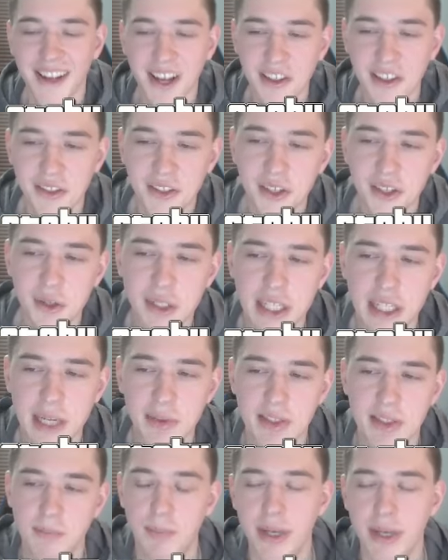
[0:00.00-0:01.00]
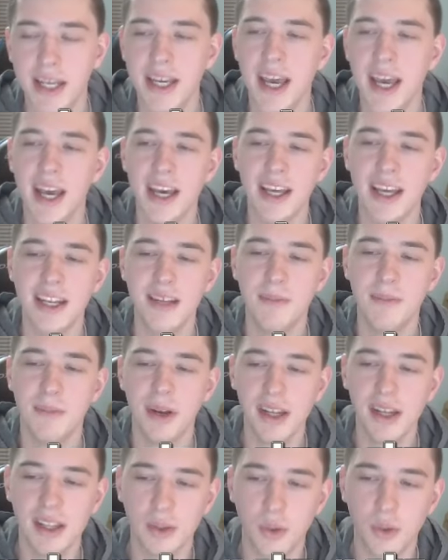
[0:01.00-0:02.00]
the dude's name is Big Head, but
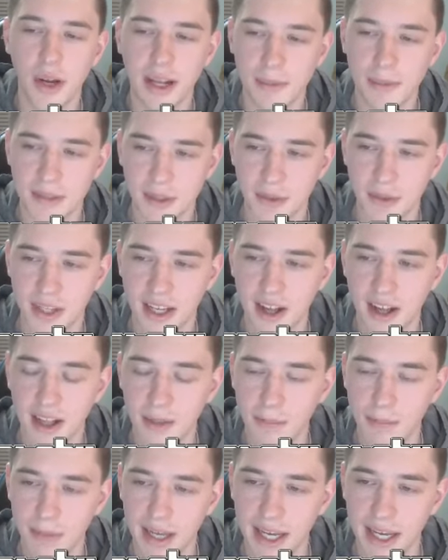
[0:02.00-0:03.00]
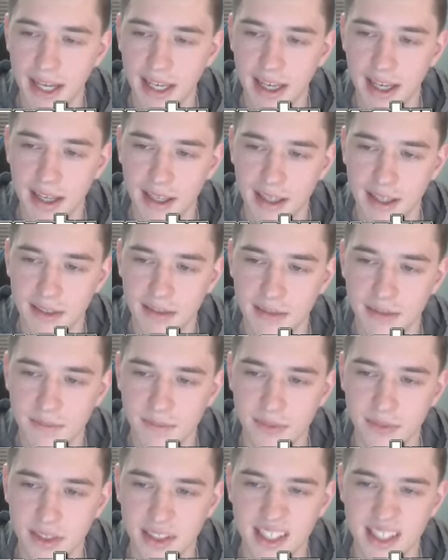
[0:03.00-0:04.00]
in the one episode they call him Baghead.
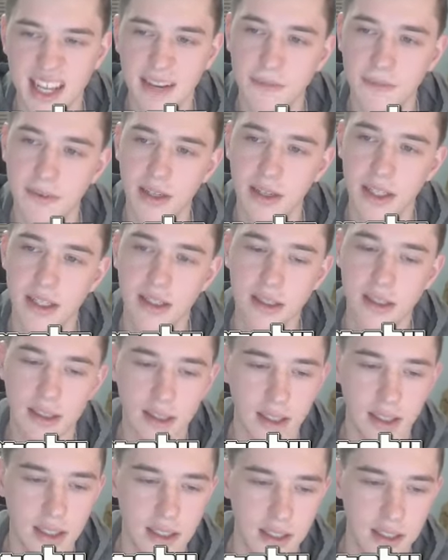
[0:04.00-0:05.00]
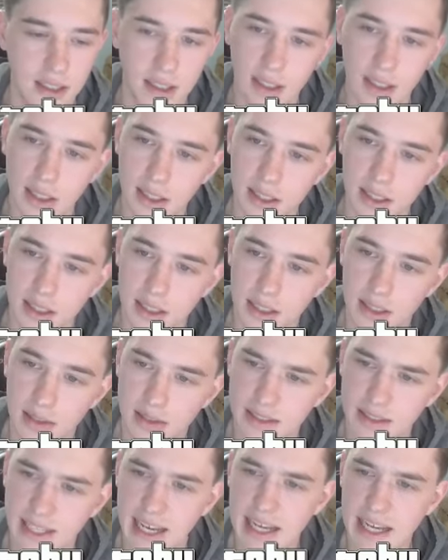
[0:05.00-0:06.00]
It's kind of funny. Uh,
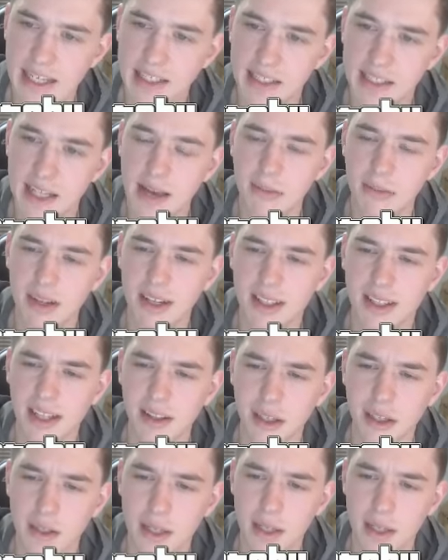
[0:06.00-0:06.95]
guys, I'm going to tell you